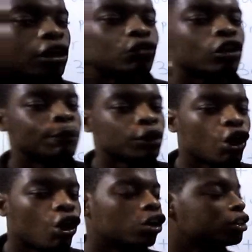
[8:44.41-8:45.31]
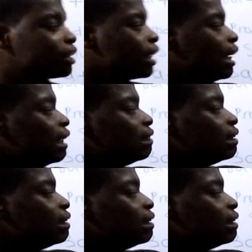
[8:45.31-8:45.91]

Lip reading: So because